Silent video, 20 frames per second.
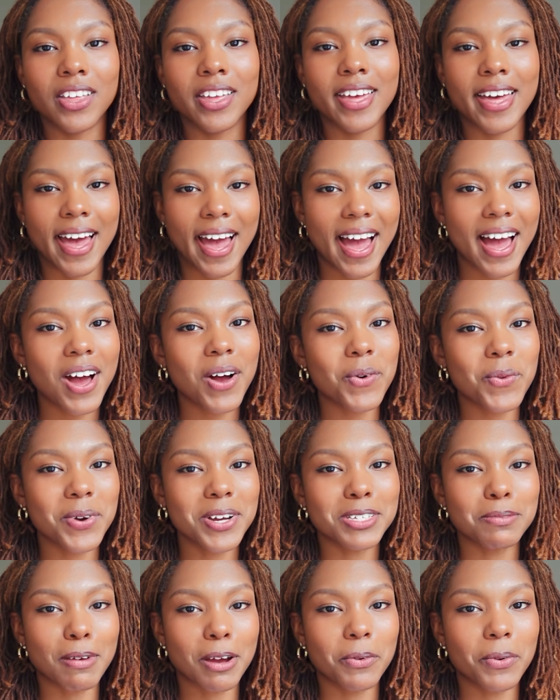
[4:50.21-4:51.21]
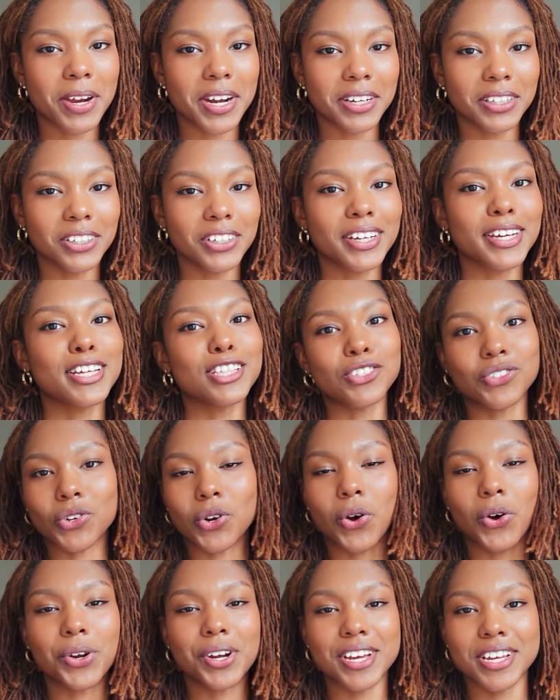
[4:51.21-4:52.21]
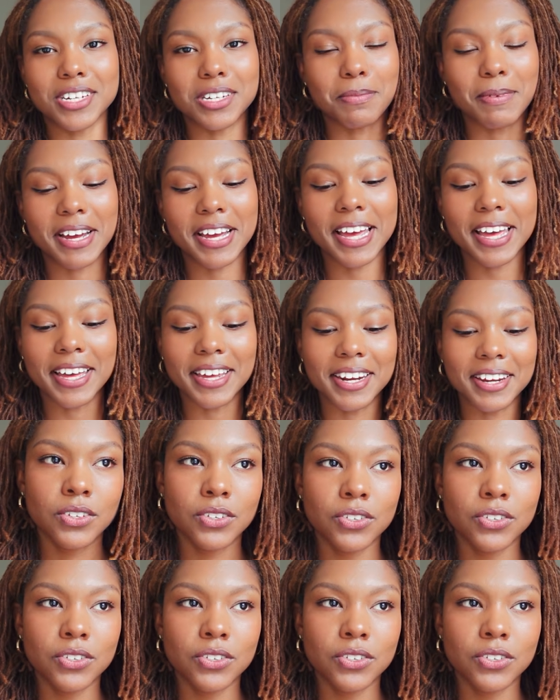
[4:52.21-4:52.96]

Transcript: How was my wedding look installed into my head?